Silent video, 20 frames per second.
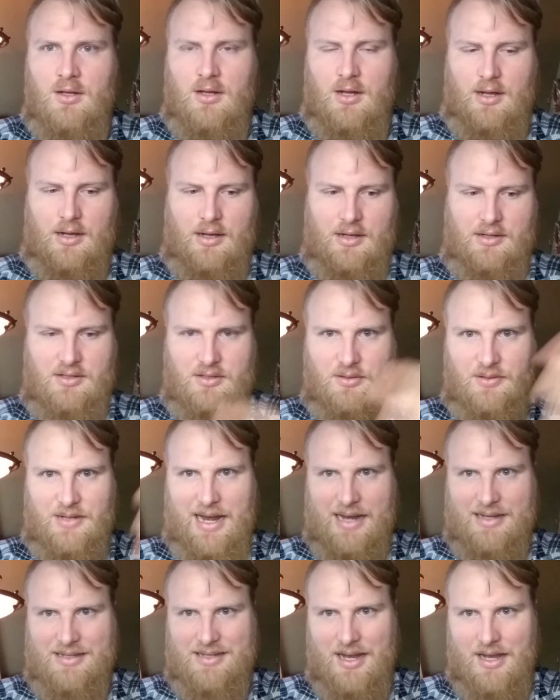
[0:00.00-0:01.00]
So in
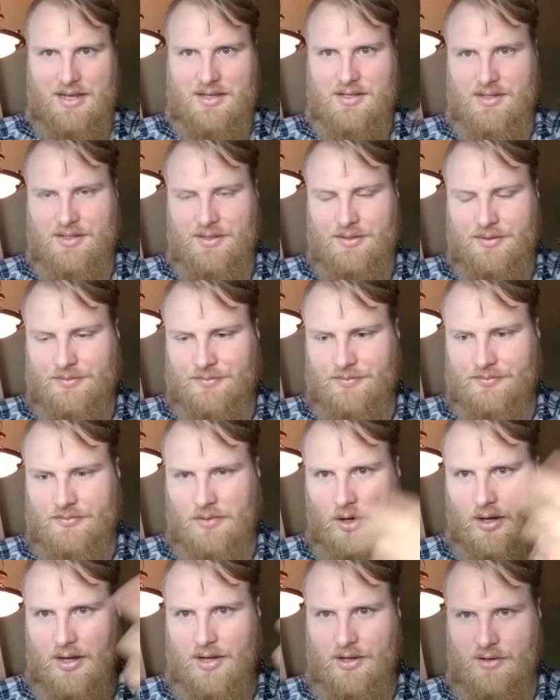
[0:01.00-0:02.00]
that sense,
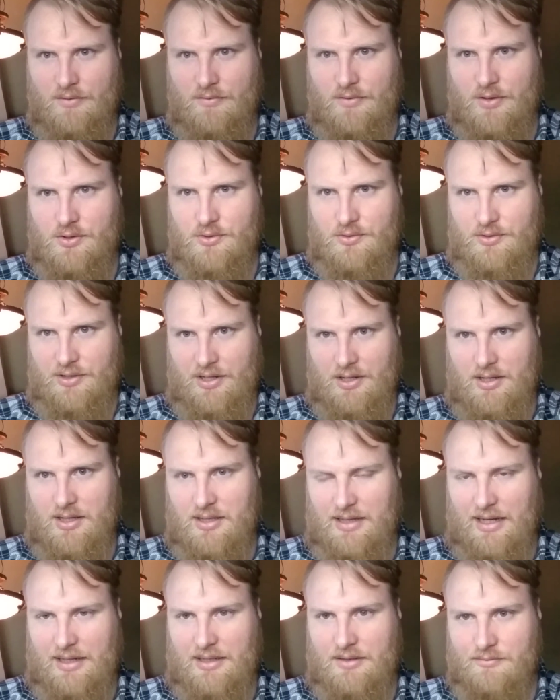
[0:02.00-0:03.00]
are individually and
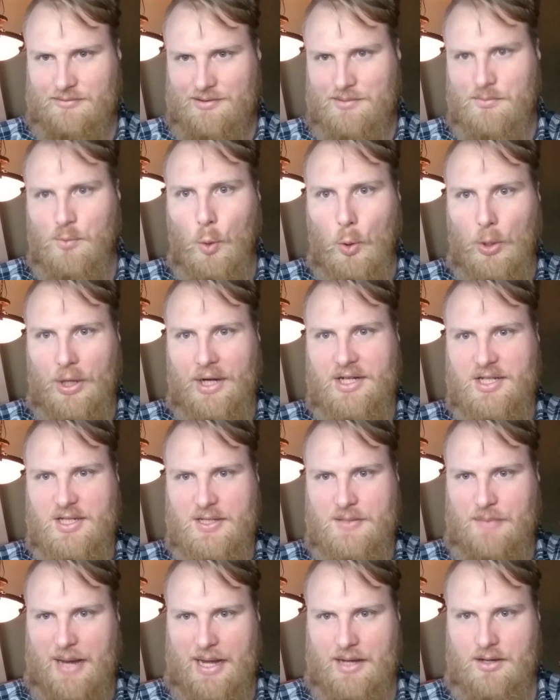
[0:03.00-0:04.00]
collectively more
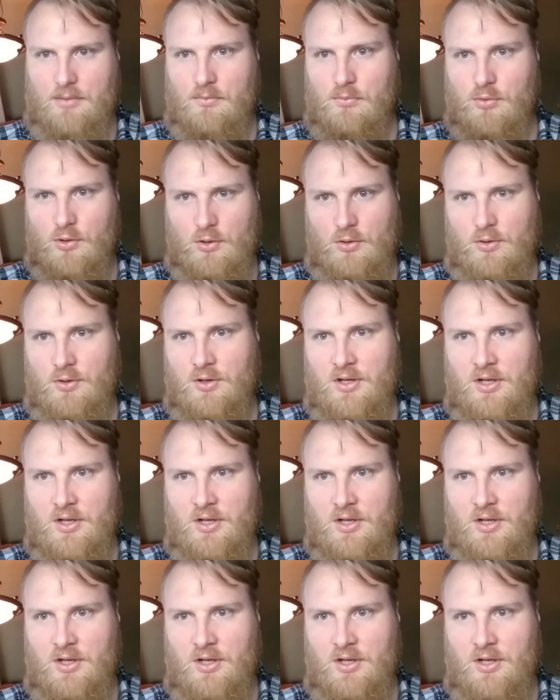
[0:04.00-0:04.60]
expendable